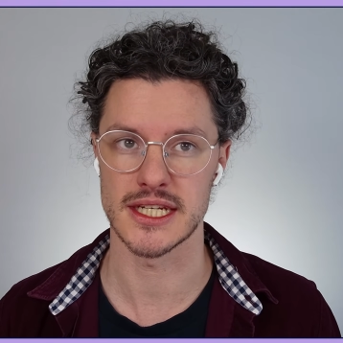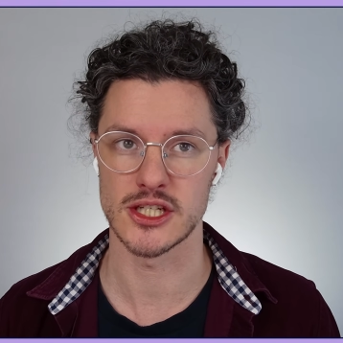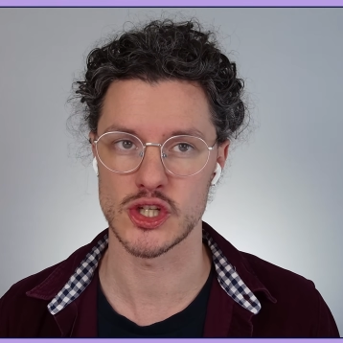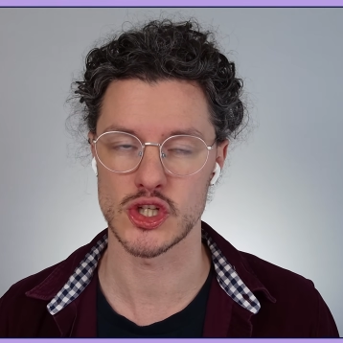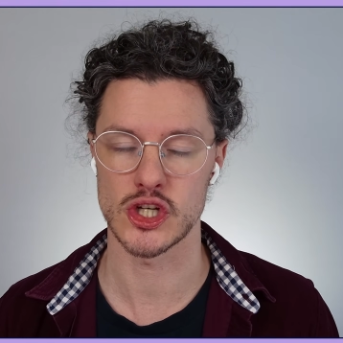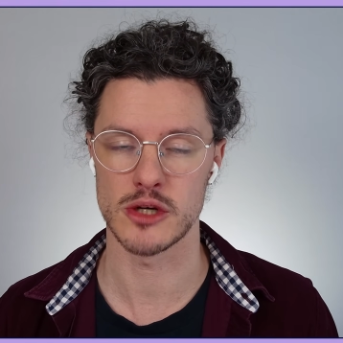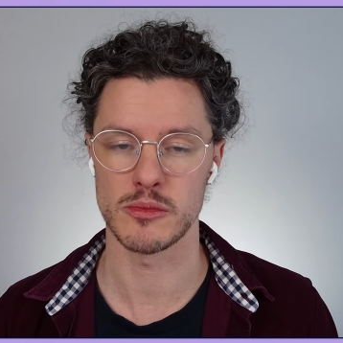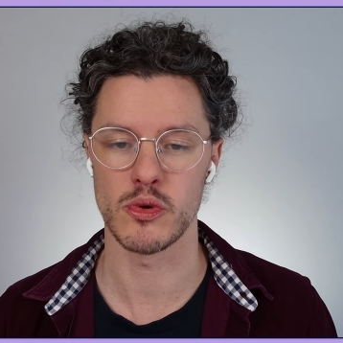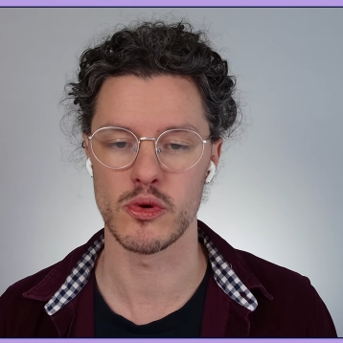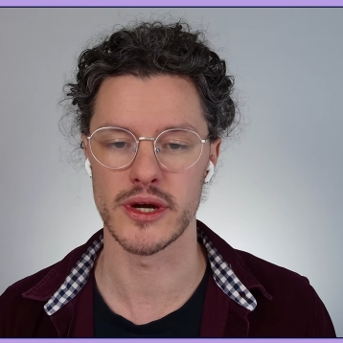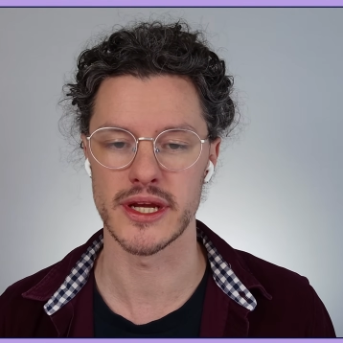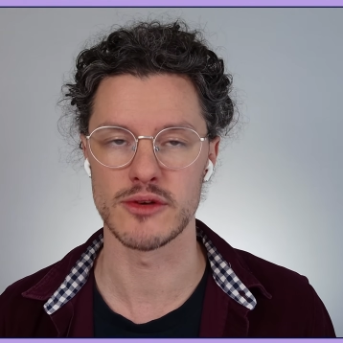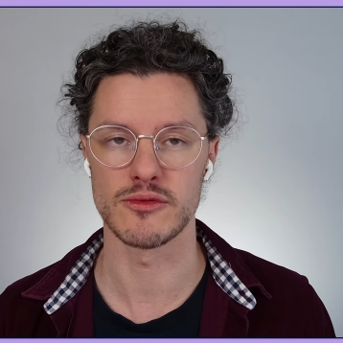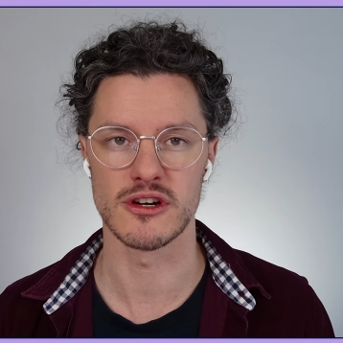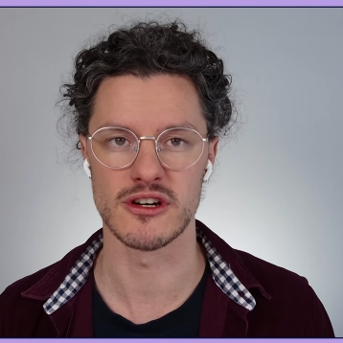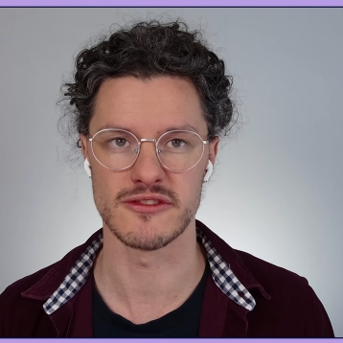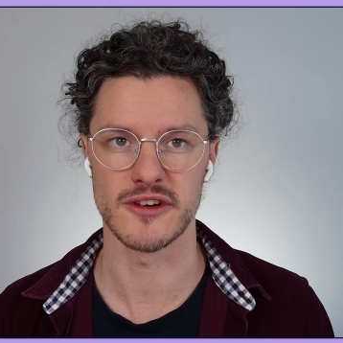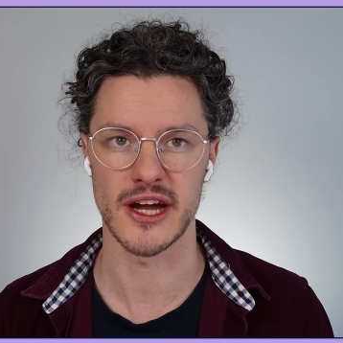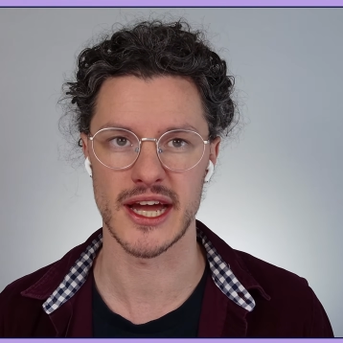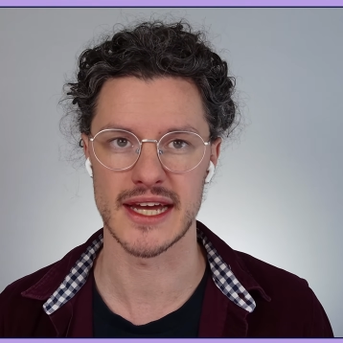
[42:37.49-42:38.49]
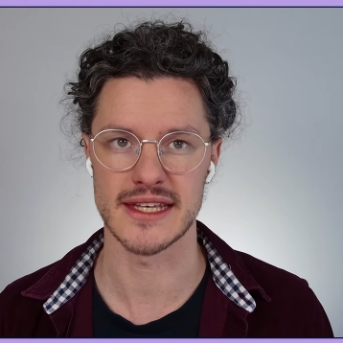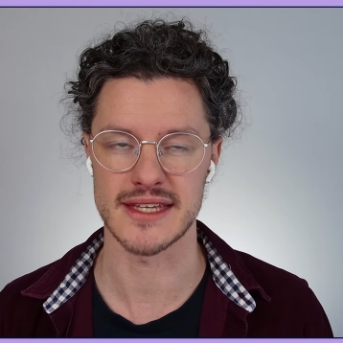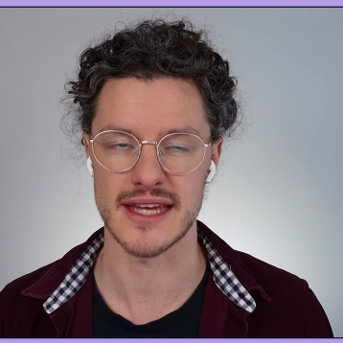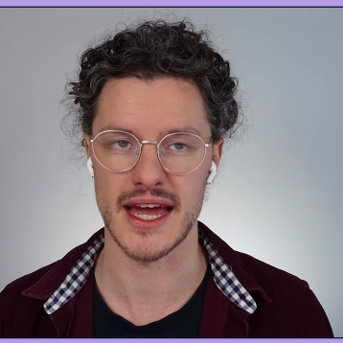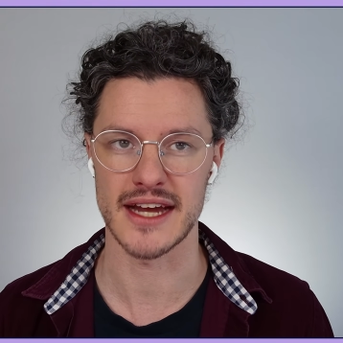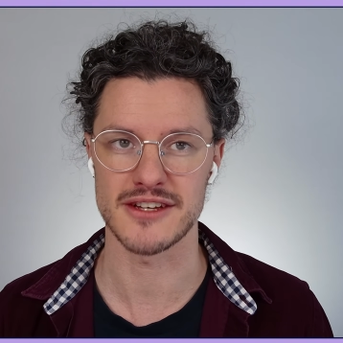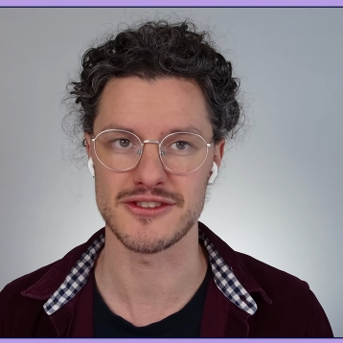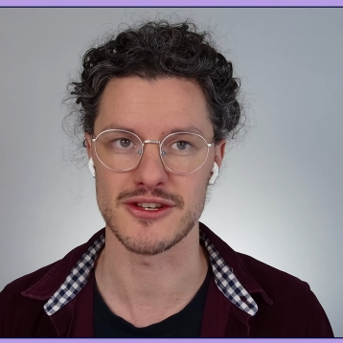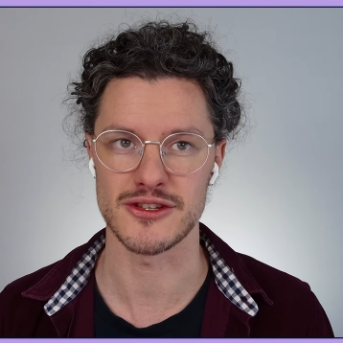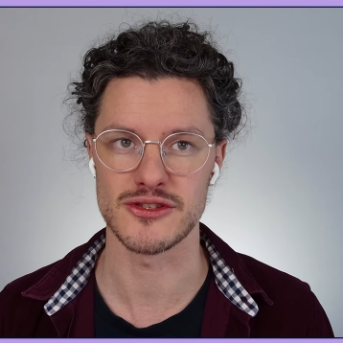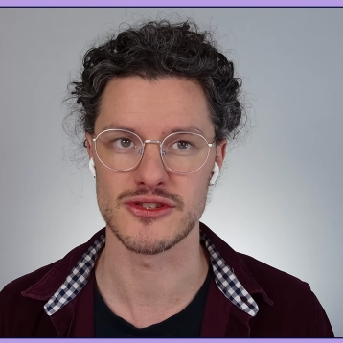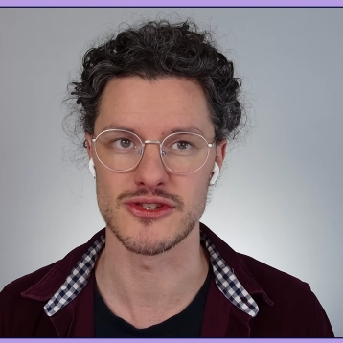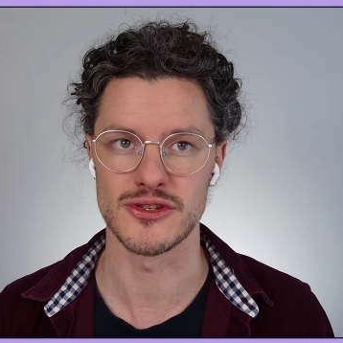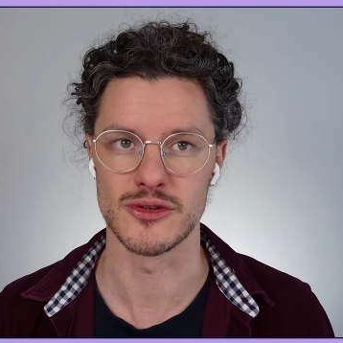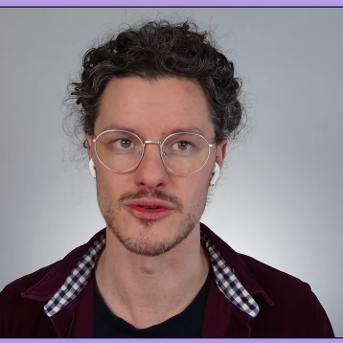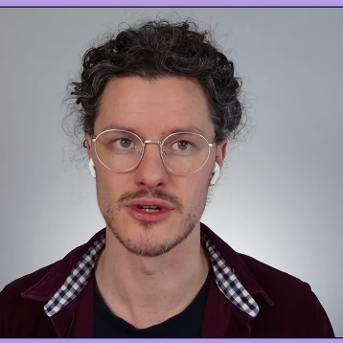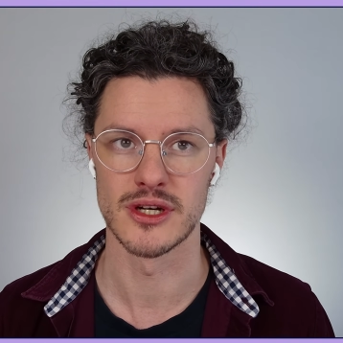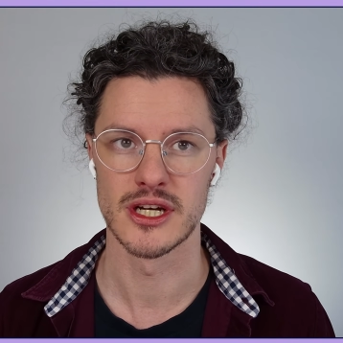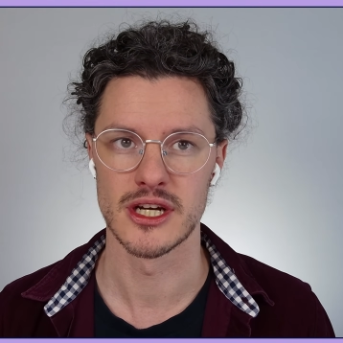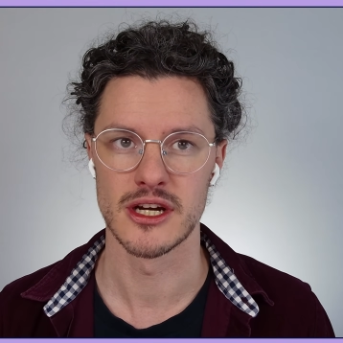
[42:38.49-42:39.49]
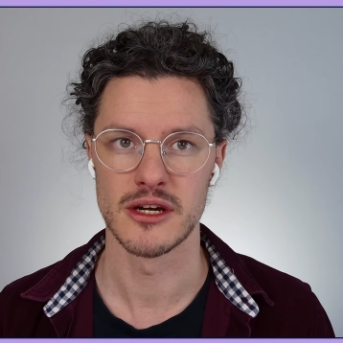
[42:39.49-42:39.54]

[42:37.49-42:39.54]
in SharePoint Rovo has access to.